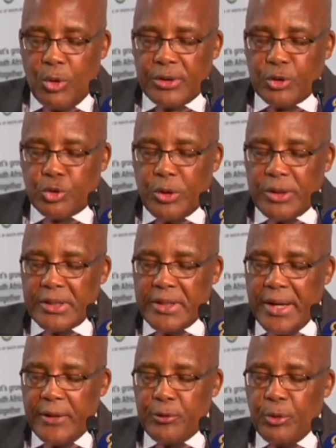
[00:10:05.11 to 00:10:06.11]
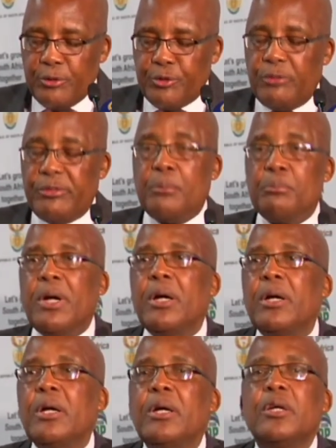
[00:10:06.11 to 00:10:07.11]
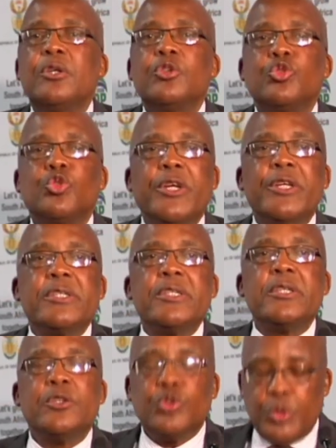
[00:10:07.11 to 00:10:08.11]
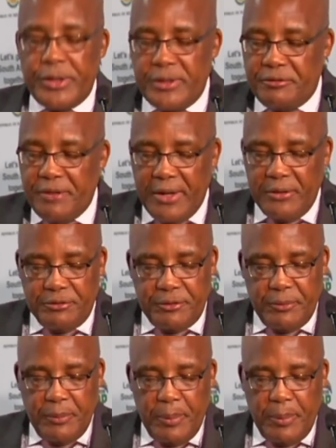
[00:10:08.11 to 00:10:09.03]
on the 29th of November 2025.